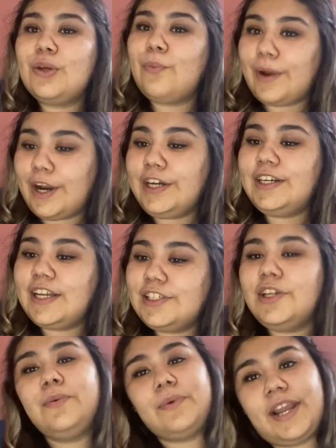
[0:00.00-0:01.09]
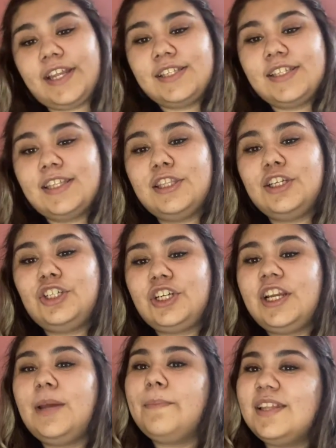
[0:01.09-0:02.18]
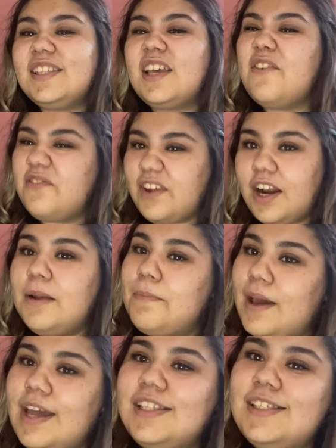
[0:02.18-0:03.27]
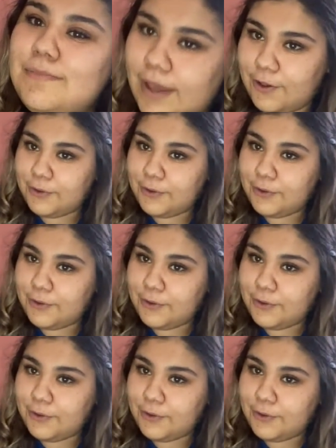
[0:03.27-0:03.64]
rare desert rains, the tree emits a very bad smell.